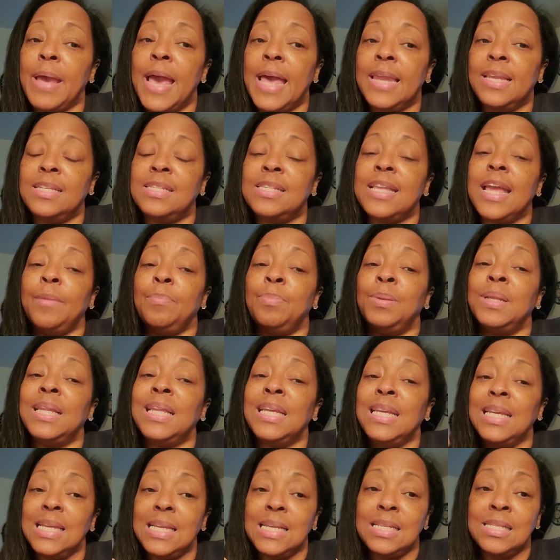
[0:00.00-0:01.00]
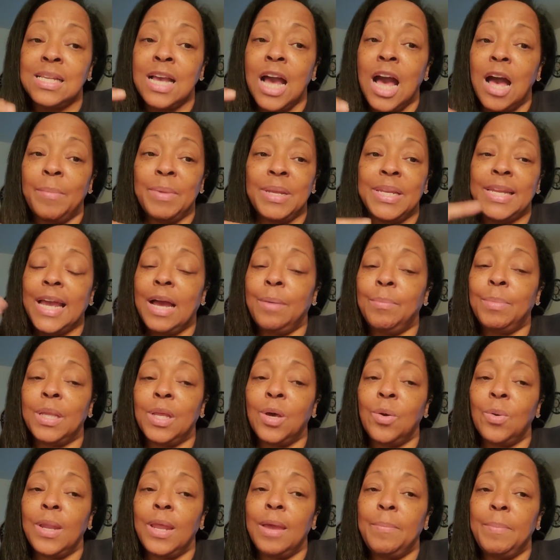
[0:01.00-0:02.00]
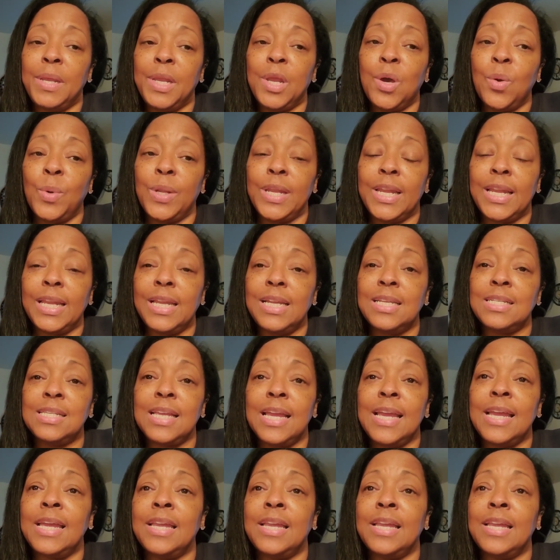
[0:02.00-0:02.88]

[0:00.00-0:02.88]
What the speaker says: Patty's Day, please comment down below. Let me know what it is.